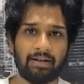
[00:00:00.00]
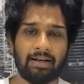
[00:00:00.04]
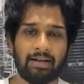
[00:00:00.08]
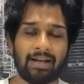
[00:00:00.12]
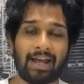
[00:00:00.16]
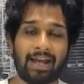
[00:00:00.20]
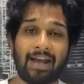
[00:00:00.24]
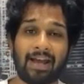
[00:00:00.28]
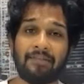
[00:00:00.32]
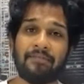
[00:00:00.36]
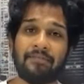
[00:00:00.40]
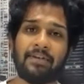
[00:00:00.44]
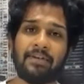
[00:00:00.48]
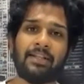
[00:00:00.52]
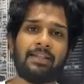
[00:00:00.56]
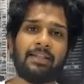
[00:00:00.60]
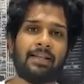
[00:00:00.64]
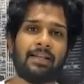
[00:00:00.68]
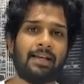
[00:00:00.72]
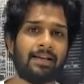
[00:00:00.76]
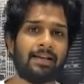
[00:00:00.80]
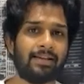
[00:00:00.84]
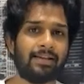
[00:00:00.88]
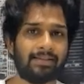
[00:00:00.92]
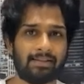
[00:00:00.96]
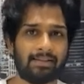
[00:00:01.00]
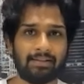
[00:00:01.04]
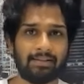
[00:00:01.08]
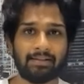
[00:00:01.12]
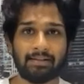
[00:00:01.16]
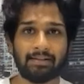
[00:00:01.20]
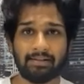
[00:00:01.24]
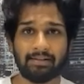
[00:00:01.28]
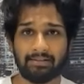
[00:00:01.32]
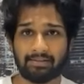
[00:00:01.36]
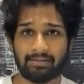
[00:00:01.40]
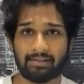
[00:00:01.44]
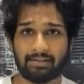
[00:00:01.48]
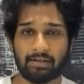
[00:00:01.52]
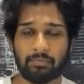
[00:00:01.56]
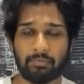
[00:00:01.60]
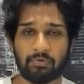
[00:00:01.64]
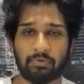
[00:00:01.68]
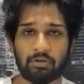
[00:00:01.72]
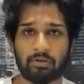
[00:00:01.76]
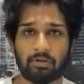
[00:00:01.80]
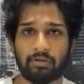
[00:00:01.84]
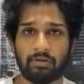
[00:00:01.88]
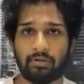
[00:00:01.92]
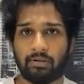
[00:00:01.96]
everything is in the
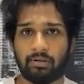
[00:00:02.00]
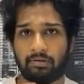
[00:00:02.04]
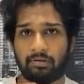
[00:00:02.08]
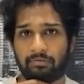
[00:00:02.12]
description.